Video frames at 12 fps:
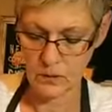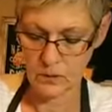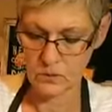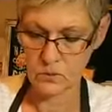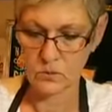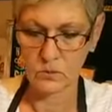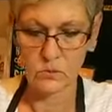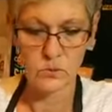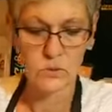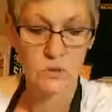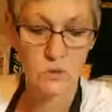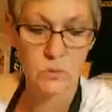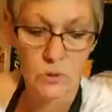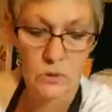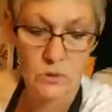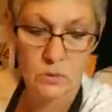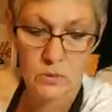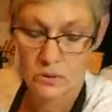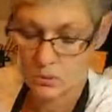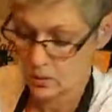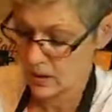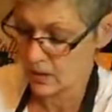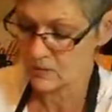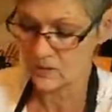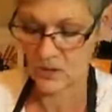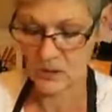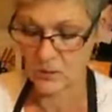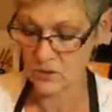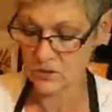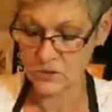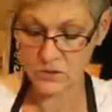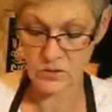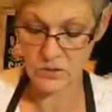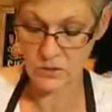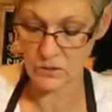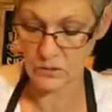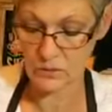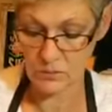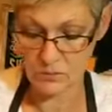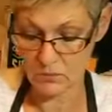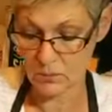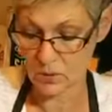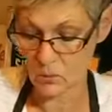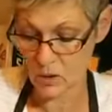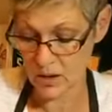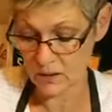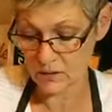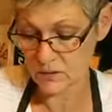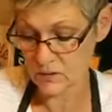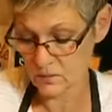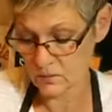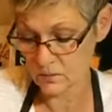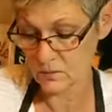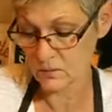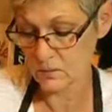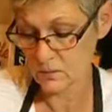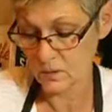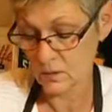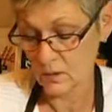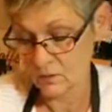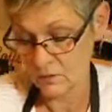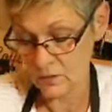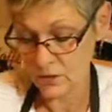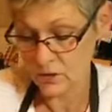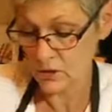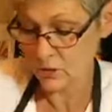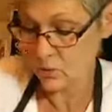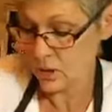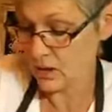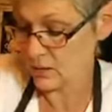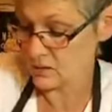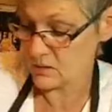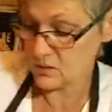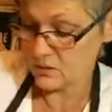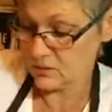So I'm just going to put a little bit of wax, and I'm just using Minwax finishing wax.